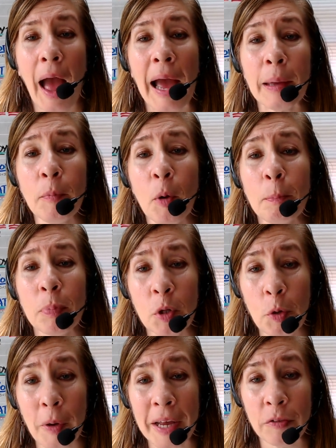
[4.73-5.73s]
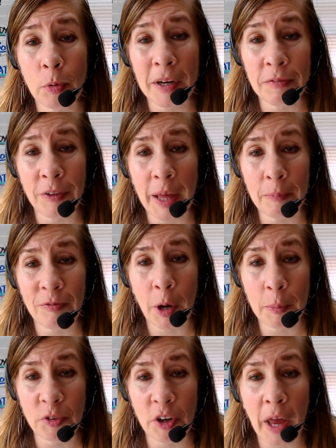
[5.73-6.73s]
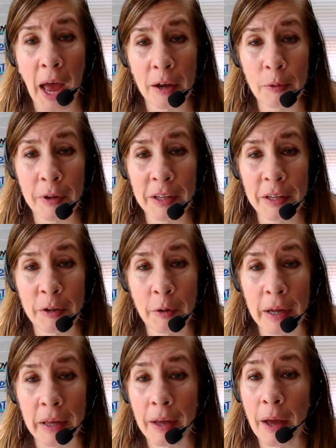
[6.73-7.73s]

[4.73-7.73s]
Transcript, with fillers: I'm a Blue Ray twin flame from Chicago, Illinois,